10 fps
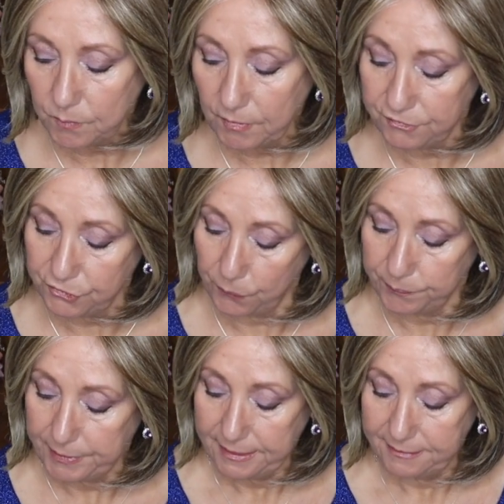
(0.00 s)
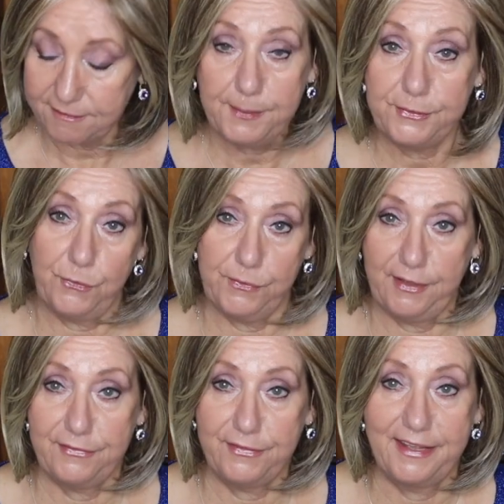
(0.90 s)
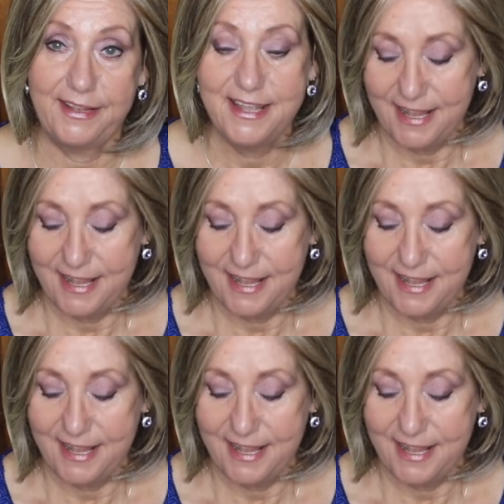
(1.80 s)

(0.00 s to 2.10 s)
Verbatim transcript: So that's about the only other thing